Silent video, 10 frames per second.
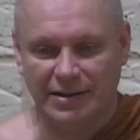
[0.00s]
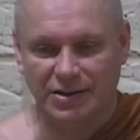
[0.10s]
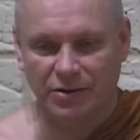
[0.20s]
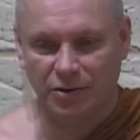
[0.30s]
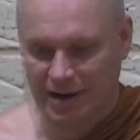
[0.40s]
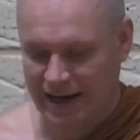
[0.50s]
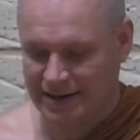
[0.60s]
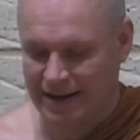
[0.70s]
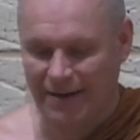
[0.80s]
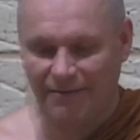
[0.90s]
So you don't
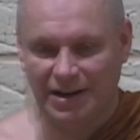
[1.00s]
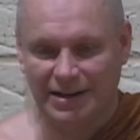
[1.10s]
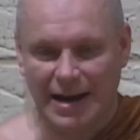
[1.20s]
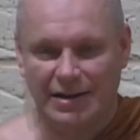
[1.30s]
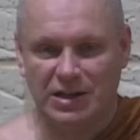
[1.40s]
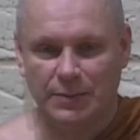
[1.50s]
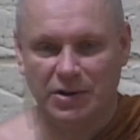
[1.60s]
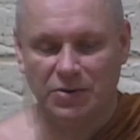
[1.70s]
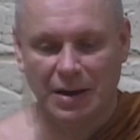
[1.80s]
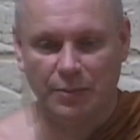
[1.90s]
actually have an
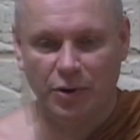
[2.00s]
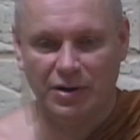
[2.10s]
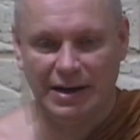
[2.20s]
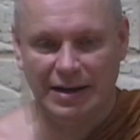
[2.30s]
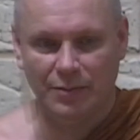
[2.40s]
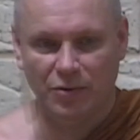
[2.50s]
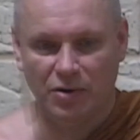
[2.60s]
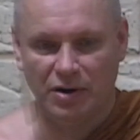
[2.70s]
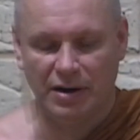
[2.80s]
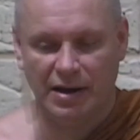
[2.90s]
attachment to that body
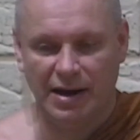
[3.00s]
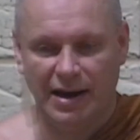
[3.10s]
anymore.